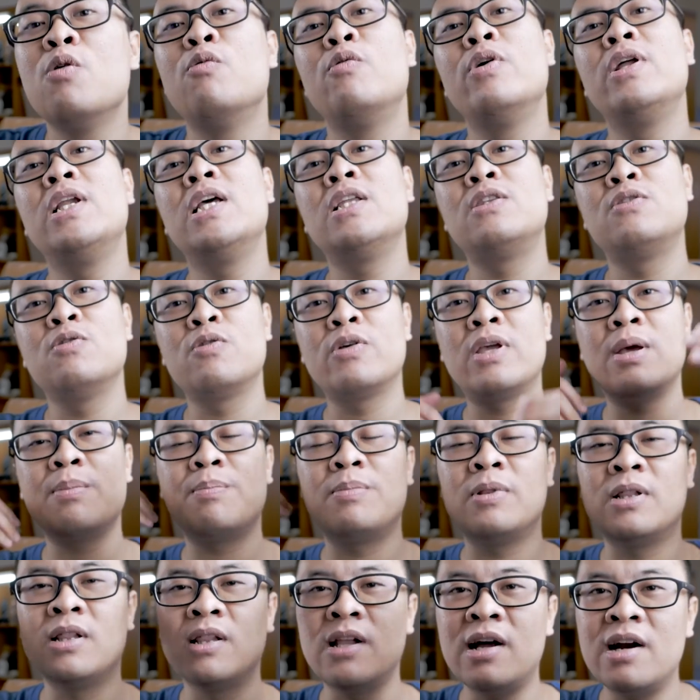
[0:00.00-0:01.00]
we need to
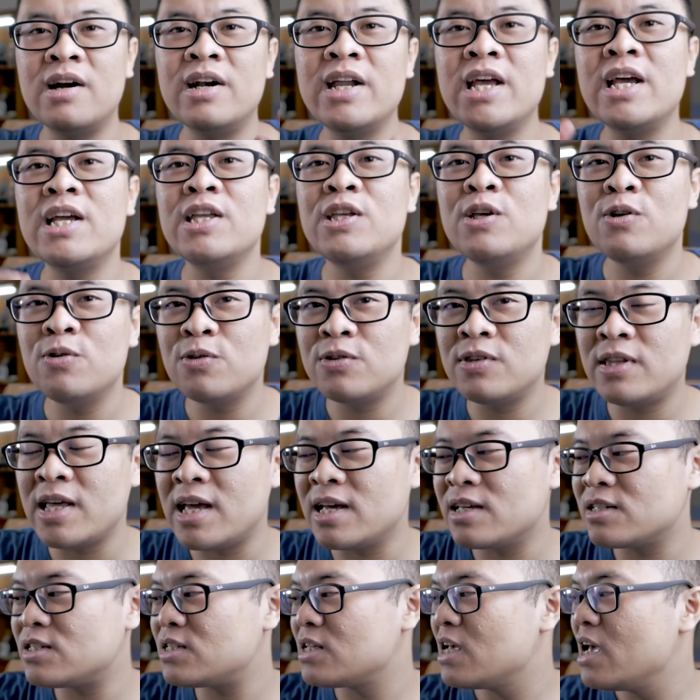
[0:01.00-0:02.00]
keep learning new
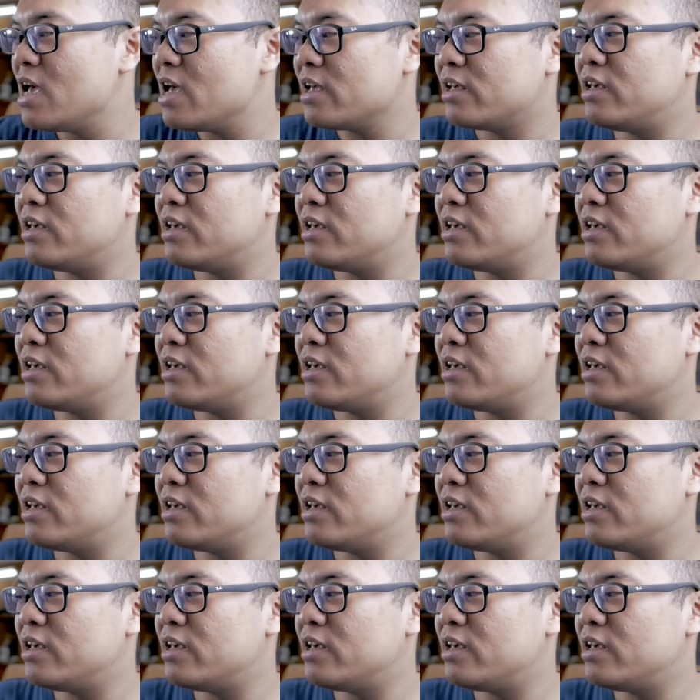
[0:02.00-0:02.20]
things.